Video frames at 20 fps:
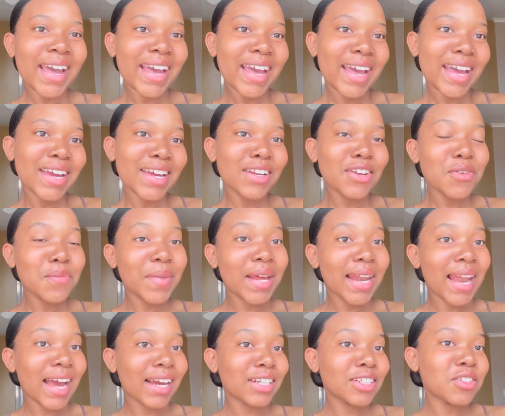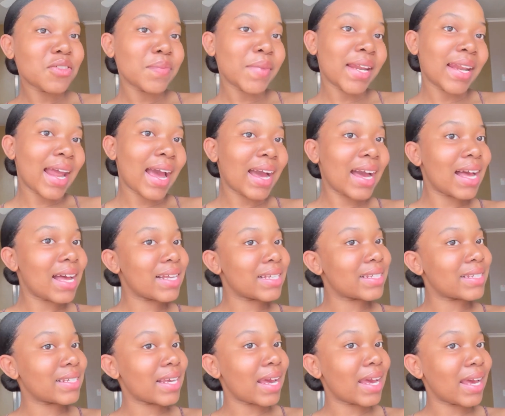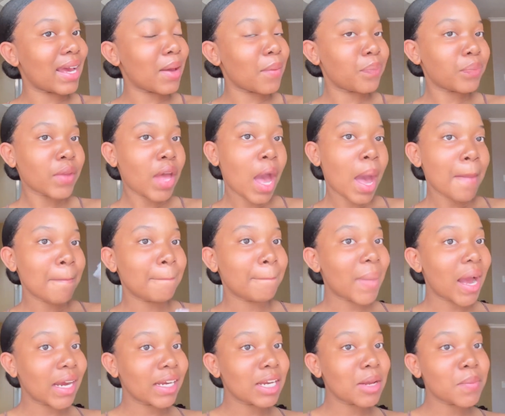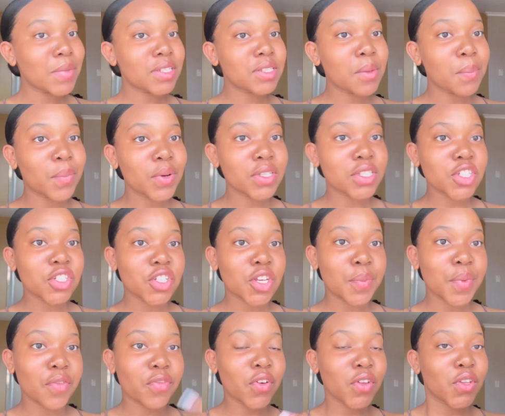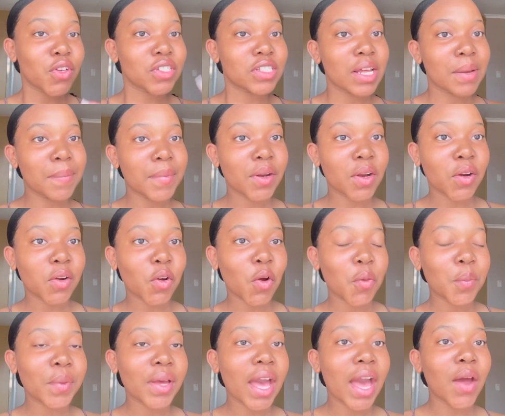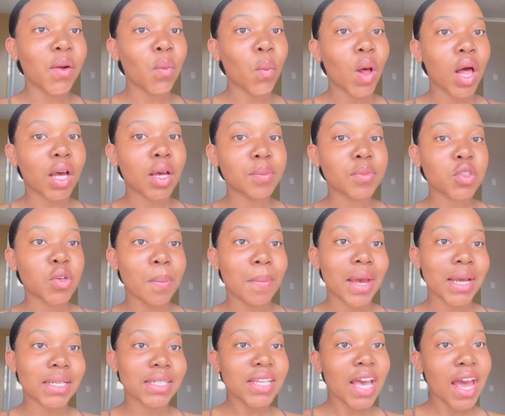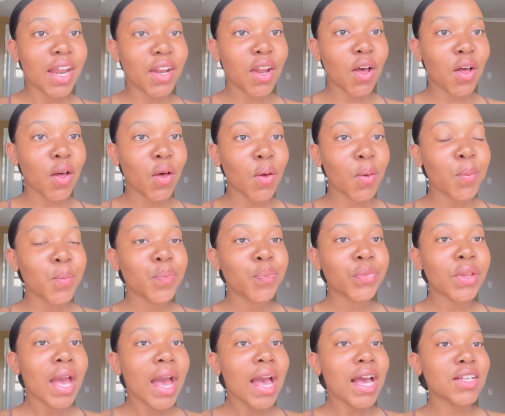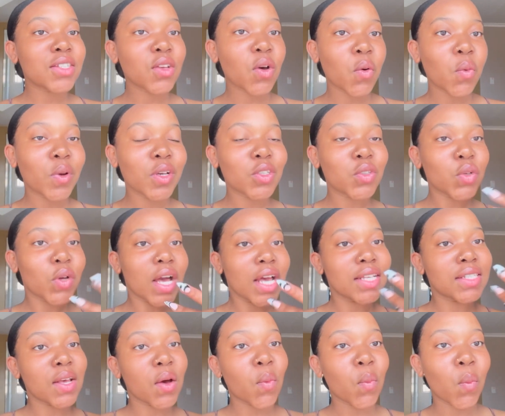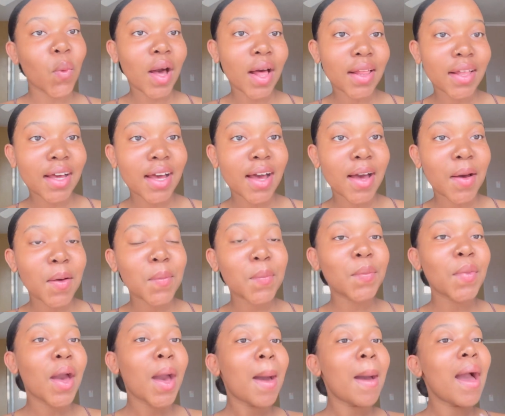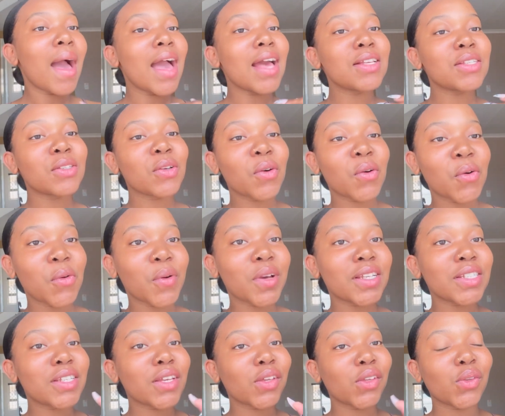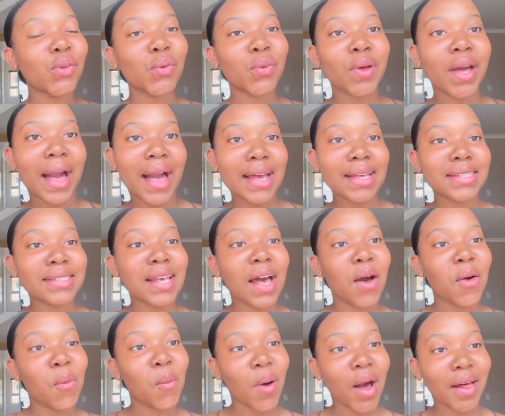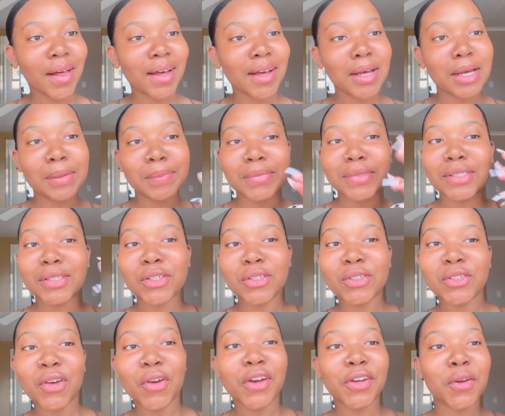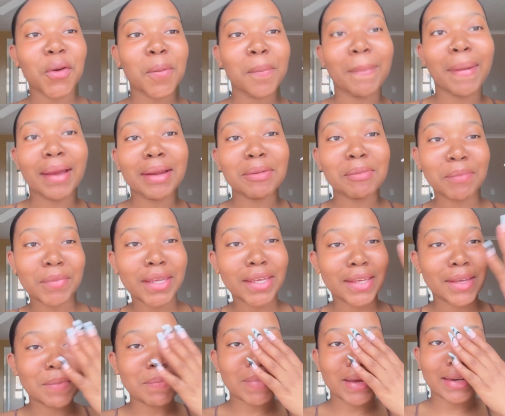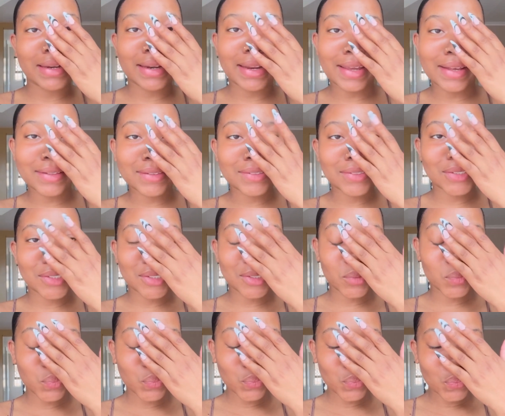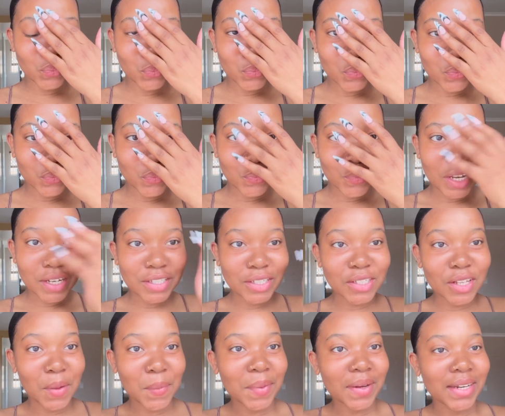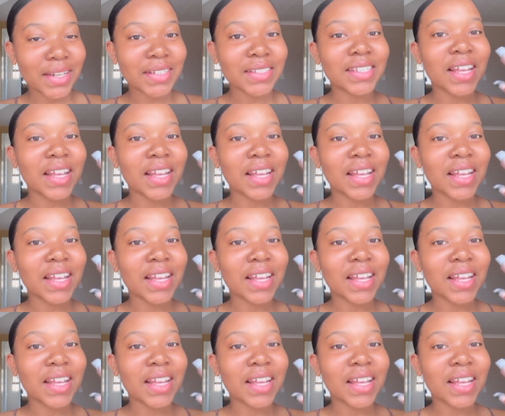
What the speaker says: Hey, dumelang, dumelang, ashe. My name is Impostishibe for those that may not know me, and welcome to my channel. As always, you guys are welcome. As always, you guys are welcome. So sorry, don't mind me, my nails. I just got my nails